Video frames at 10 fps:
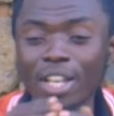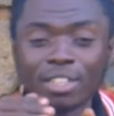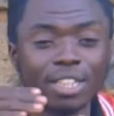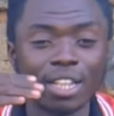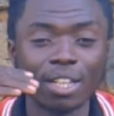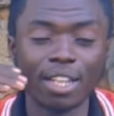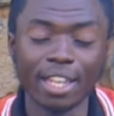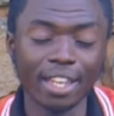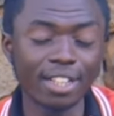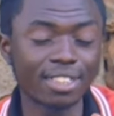the
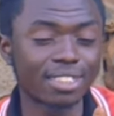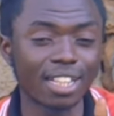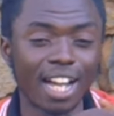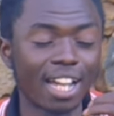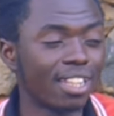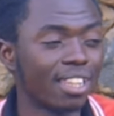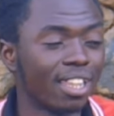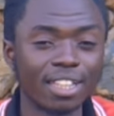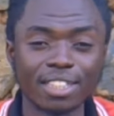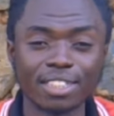eggs and
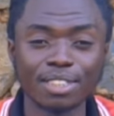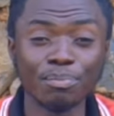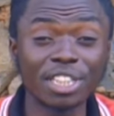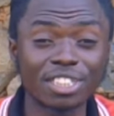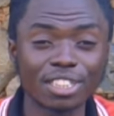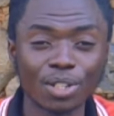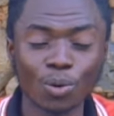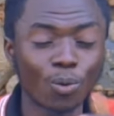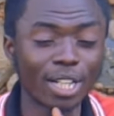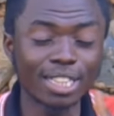the meat,
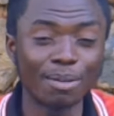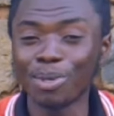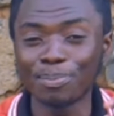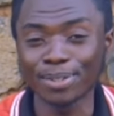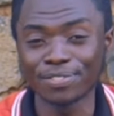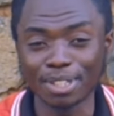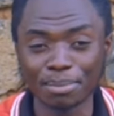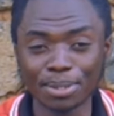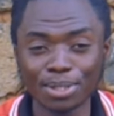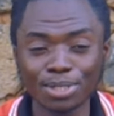what are more
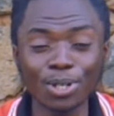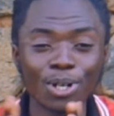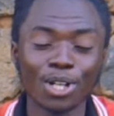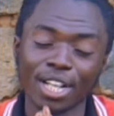profitable. So